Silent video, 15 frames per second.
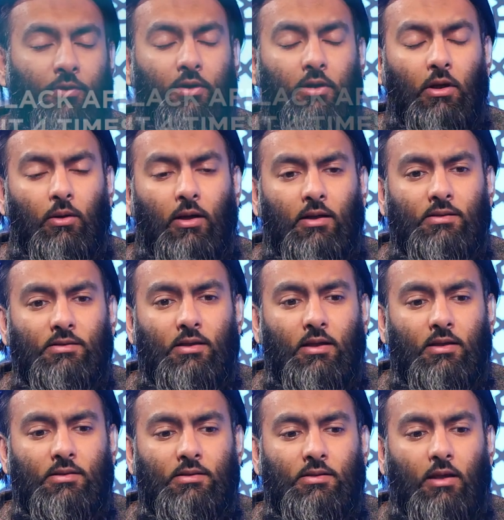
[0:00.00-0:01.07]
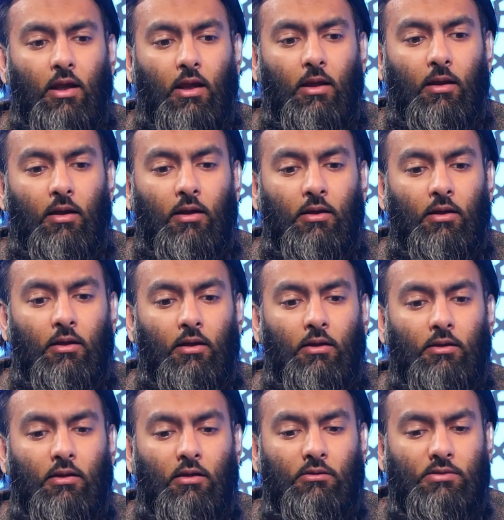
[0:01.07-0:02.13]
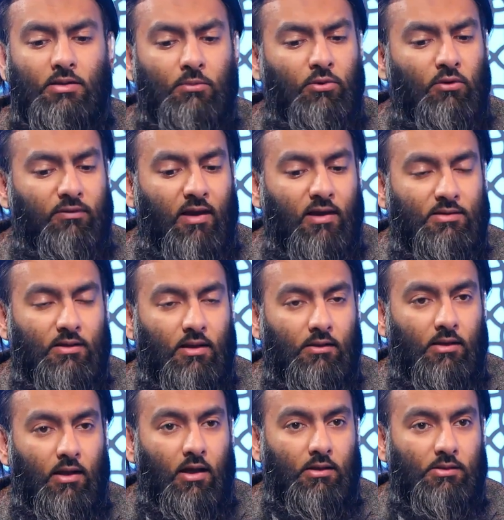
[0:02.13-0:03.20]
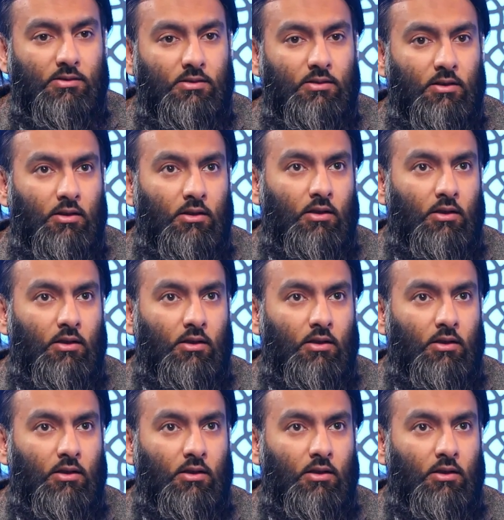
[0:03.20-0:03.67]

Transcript: you know, and it's, you know, simple facts like that.